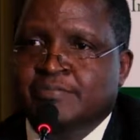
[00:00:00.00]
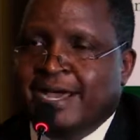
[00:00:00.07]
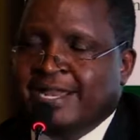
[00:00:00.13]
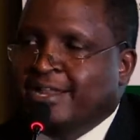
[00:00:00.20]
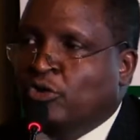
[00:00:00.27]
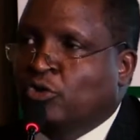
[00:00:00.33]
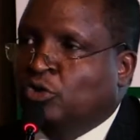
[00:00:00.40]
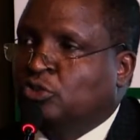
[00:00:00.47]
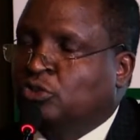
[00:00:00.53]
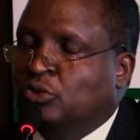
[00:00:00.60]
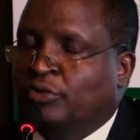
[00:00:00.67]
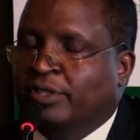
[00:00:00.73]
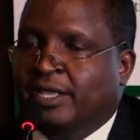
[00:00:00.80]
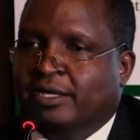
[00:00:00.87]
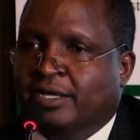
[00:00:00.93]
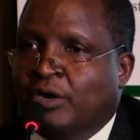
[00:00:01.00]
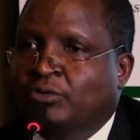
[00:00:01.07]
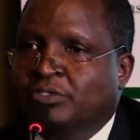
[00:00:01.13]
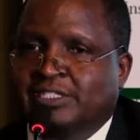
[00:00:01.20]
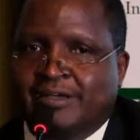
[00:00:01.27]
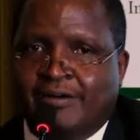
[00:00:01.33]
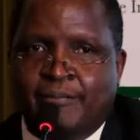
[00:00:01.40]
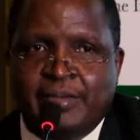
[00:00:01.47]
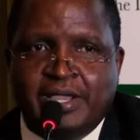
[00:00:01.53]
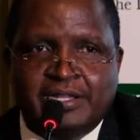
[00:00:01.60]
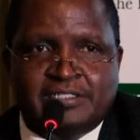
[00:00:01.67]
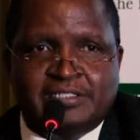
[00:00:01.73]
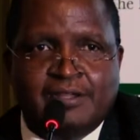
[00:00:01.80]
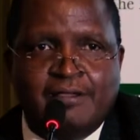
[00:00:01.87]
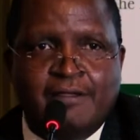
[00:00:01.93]
money goes to the county
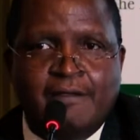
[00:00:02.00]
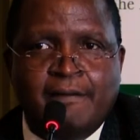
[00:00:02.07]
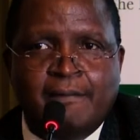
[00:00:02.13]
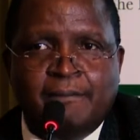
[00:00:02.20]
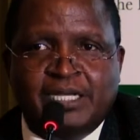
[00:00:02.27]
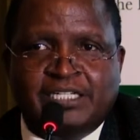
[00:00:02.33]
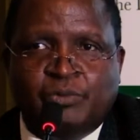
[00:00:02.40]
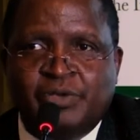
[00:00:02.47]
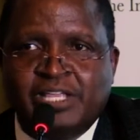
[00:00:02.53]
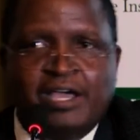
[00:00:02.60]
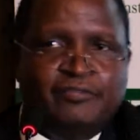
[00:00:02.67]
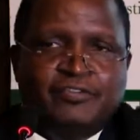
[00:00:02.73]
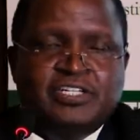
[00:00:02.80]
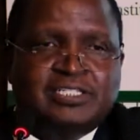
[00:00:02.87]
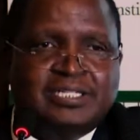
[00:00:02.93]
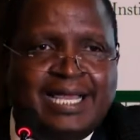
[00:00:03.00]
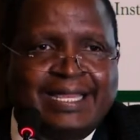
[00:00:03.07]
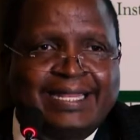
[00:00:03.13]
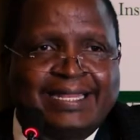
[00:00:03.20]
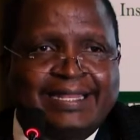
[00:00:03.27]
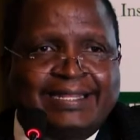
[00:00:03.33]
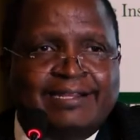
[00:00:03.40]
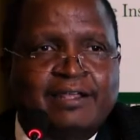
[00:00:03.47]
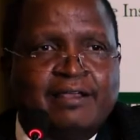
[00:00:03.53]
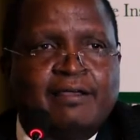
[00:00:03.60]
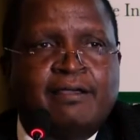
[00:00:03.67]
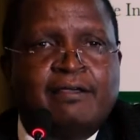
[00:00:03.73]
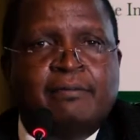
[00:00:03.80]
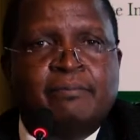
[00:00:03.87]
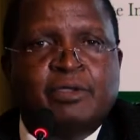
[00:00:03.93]
governments, but we have decided,
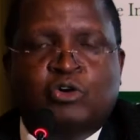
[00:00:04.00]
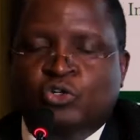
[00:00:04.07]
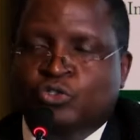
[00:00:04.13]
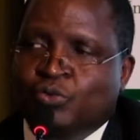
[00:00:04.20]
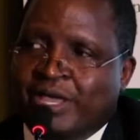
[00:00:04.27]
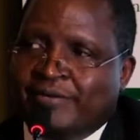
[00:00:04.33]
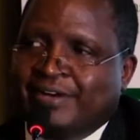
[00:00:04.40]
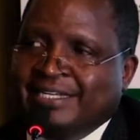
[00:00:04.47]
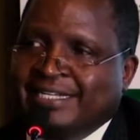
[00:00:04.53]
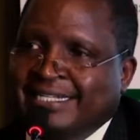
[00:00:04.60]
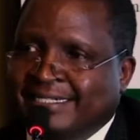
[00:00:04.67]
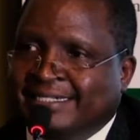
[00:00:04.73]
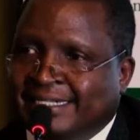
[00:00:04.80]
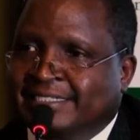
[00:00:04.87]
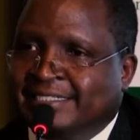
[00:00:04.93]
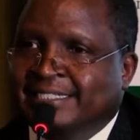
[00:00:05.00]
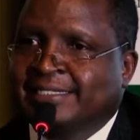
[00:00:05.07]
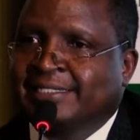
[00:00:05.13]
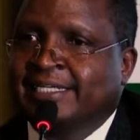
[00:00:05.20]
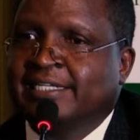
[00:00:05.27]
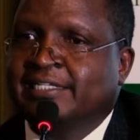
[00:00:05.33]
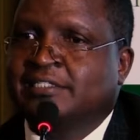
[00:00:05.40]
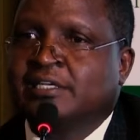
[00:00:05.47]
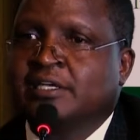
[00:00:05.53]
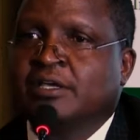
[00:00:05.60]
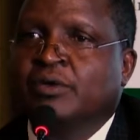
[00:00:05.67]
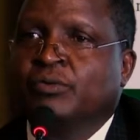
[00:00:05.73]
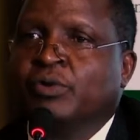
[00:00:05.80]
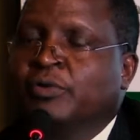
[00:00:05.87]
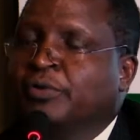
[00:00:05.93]
because we have an interest in this,
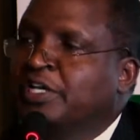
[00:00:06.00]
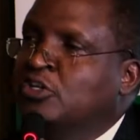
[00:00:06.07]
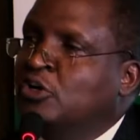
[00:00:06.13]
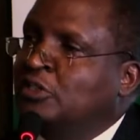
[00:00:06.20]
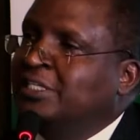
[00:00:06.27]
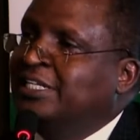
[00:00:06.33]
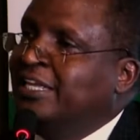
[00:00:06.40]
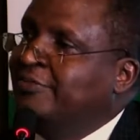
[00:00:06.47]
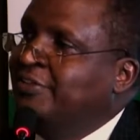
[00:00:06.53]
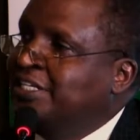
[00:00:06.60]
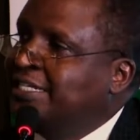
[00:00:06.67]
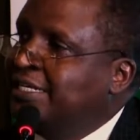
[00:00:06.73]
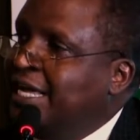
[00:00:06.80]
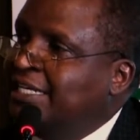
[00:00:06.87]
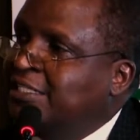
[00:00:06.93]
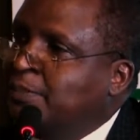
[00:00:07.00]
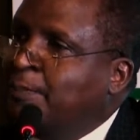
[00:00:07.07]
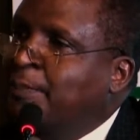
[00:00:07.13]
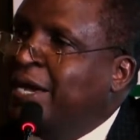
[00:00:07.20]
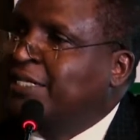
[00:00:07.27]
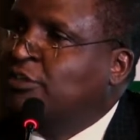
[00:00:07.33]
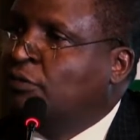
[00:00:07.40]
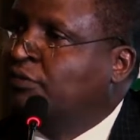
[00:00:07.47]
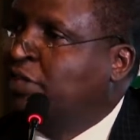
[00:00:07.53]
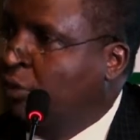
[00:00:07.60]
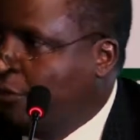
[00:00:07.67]
we will not give it as part of the